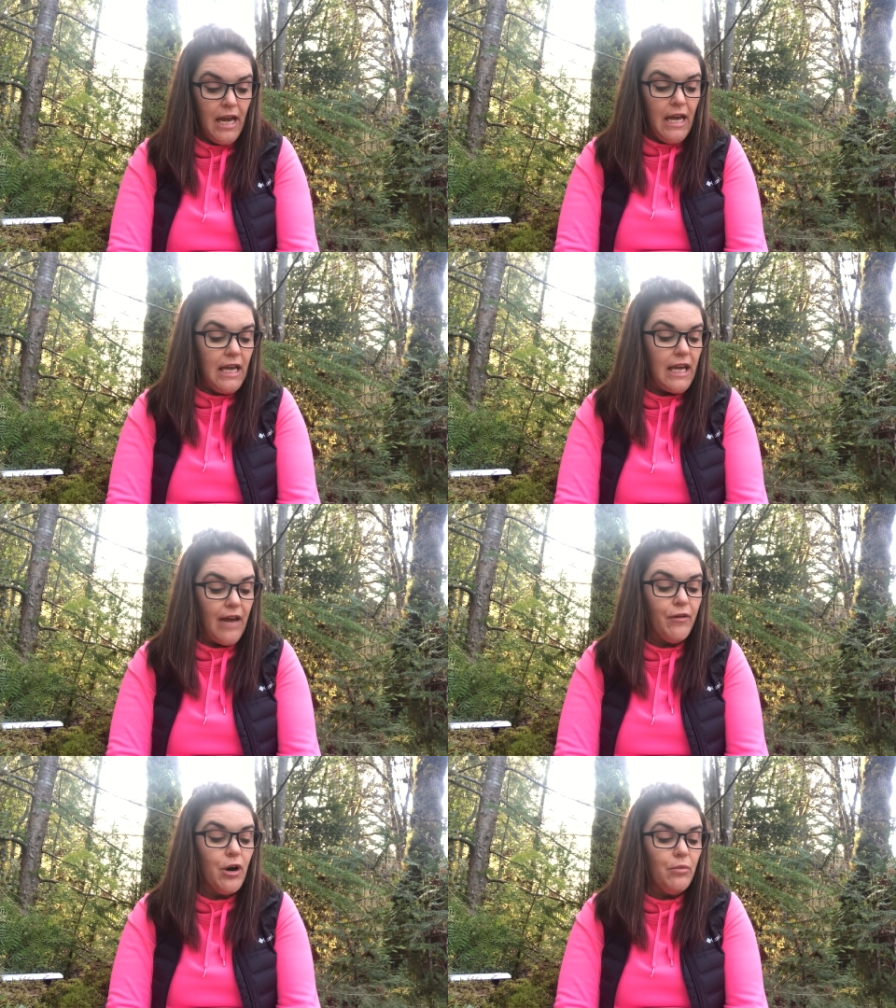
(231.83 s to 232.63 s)
He
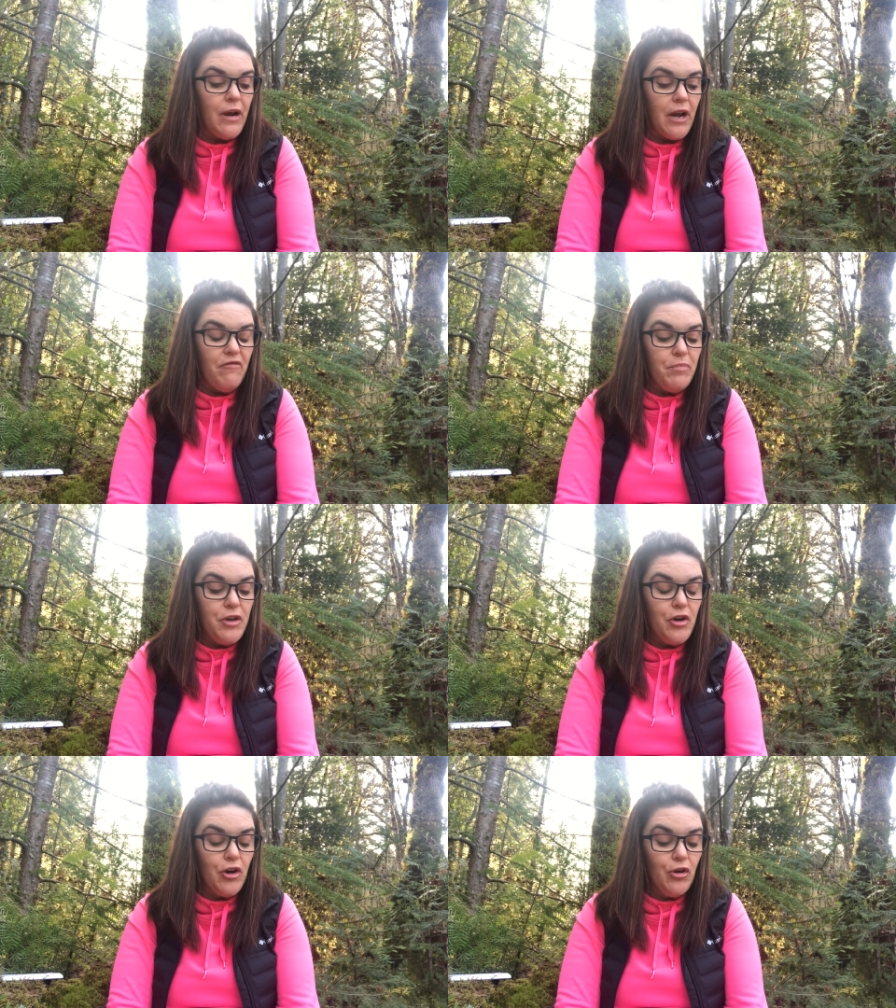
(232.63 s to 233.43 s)
gave her a ring of
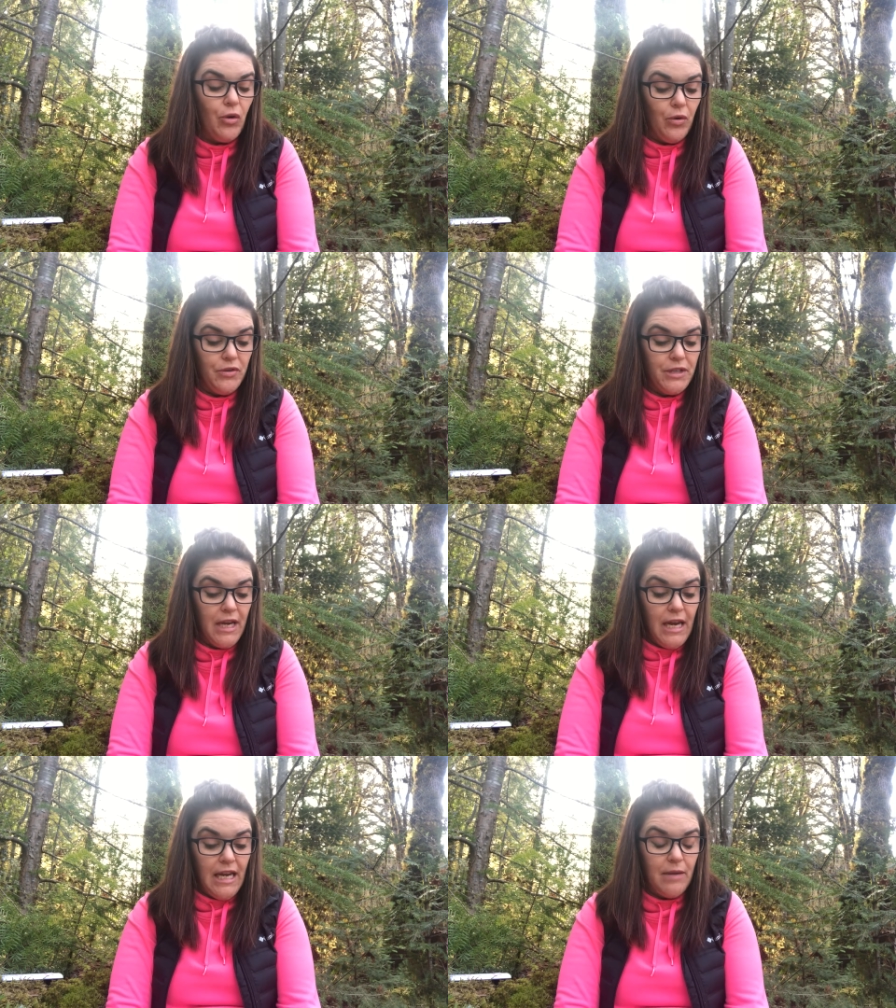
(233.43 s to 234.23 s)
pure gold.
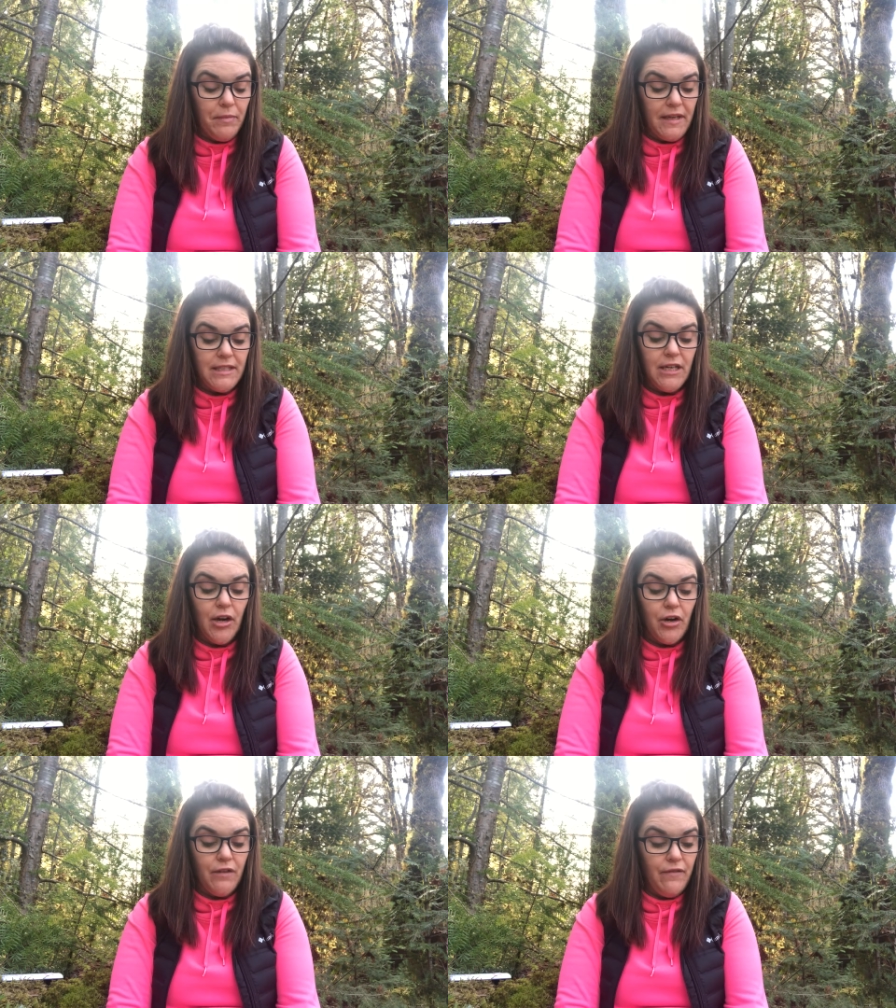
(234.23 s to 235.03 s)
He placed it
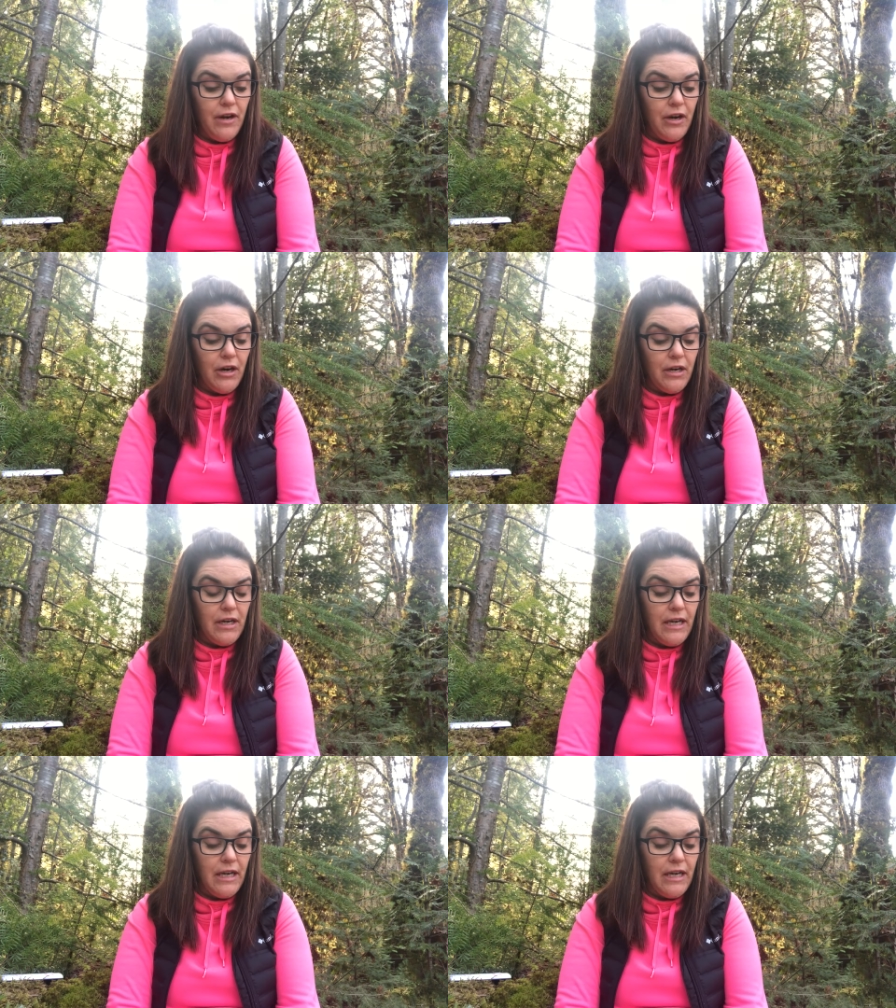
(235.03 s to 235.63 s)
on her finger.